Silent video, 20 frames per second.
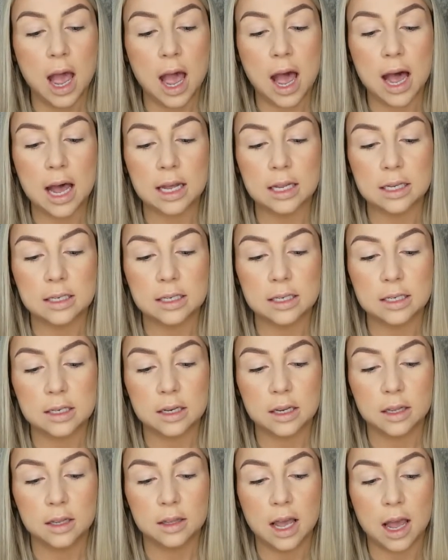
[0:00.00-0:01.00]
and
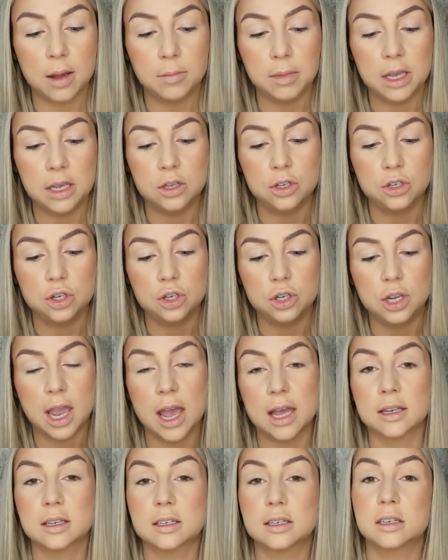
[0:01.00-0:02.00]
that means you
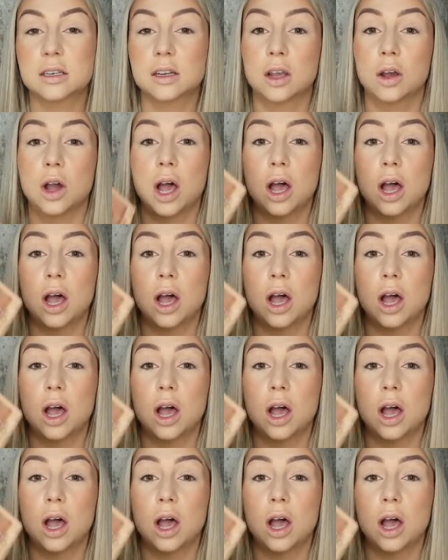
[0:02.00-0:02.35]
get